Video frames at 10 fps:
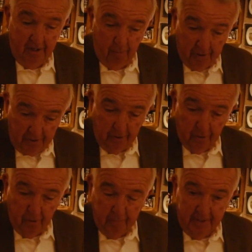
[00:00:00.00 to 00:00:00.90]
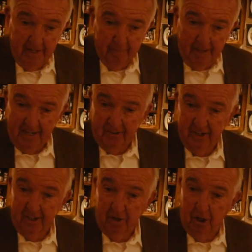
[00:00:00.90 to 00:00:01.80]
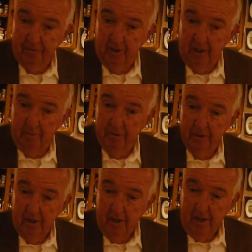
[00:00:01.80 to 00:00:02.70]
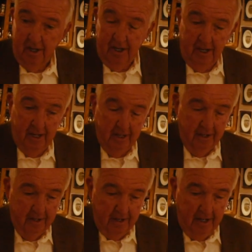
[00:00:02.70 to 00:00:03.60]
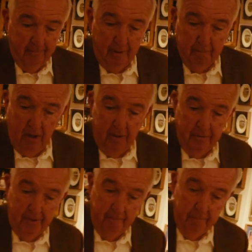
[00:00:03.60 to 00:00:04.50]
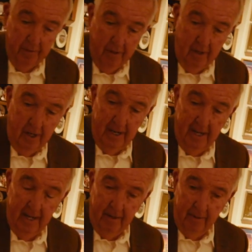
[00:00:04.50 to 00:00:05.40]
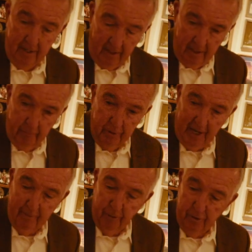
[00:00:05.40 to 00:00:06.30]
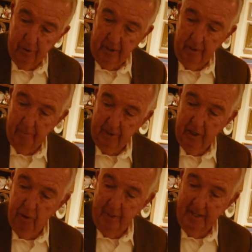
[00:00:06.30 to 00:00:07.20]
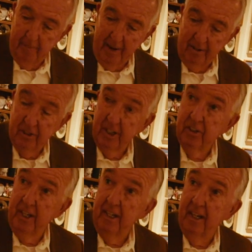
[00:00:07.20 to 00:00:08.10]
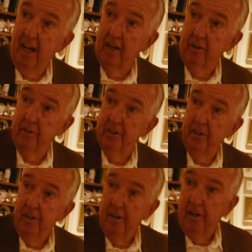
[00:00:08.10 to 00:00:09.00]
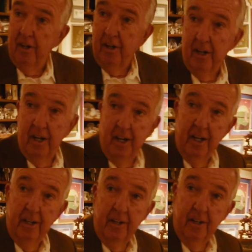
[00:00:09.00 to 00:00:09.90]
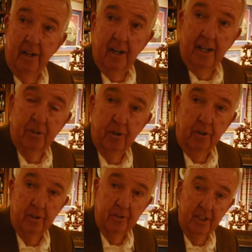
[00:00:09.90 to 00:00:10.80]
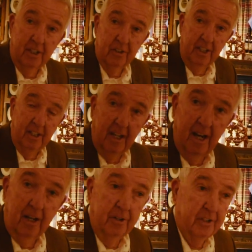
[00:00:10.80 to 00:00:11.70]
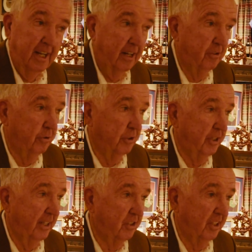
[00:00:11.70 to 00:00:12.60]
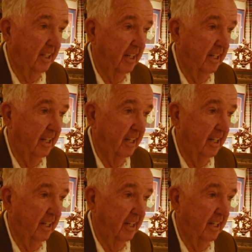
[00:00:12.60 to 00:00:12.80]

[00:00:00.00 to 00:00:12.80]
I wanted to earn money to buy a set of golf clubs, and uh, every month I uh, was able to accumulate about sixteen dollars. Okay and I took the $16 down to a J.C.